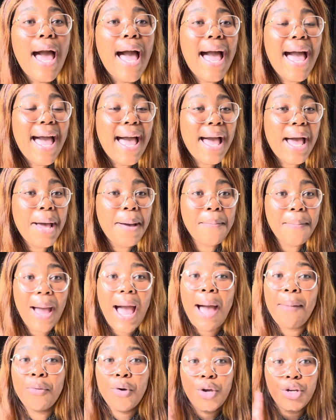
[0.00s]

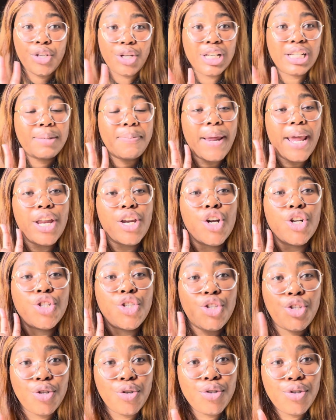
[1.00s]
I'm going to
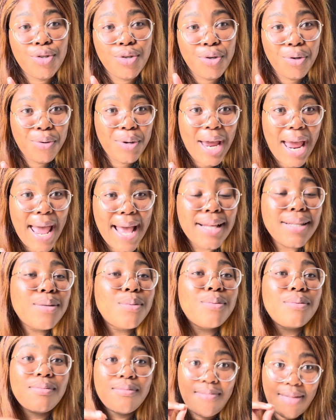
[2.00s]
explain two to you
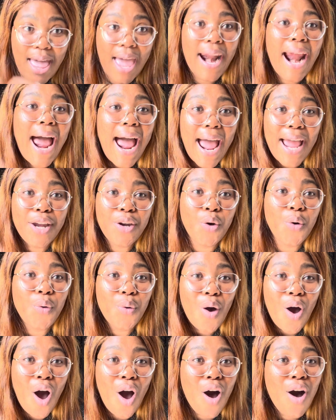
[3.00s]
guys that I
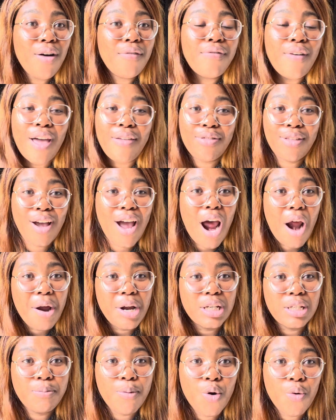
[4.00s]
know of at the
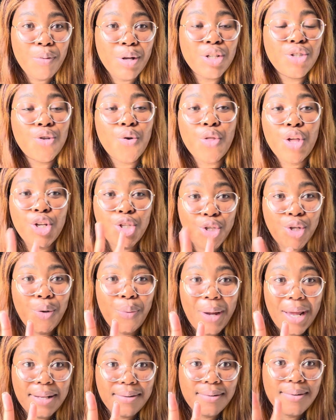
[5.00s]
current moment. So there's
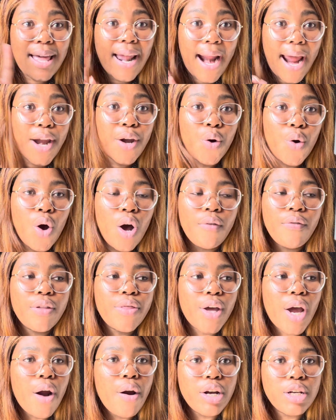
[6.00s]
two ways that I know of
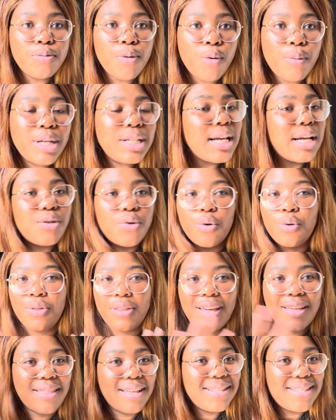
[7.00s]
at the current moment. I
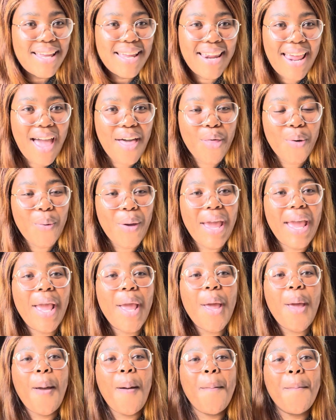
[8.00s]
don't think there's any other
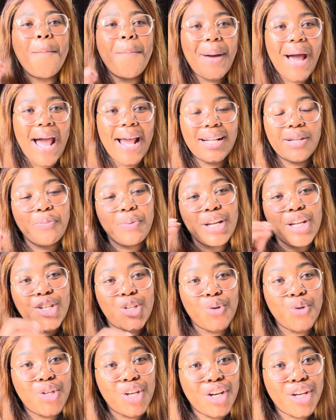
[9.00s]
way, but
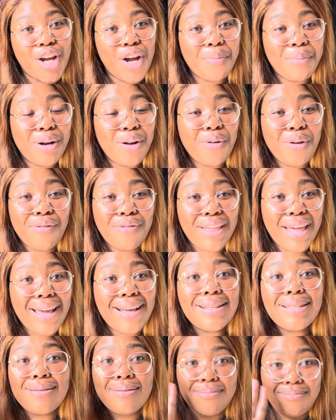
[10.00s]
please do share down below if there
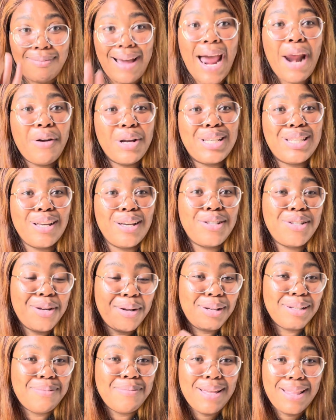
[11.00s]
is. My research
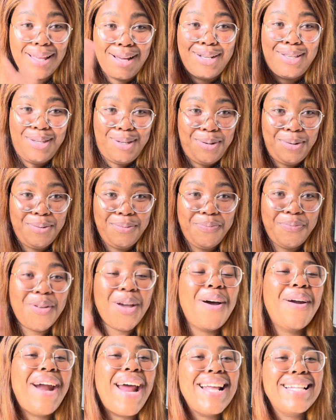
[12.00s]
tells me there's two.
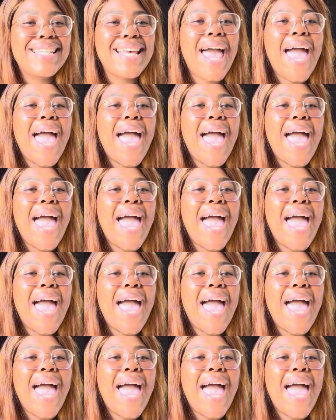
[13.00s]
All right.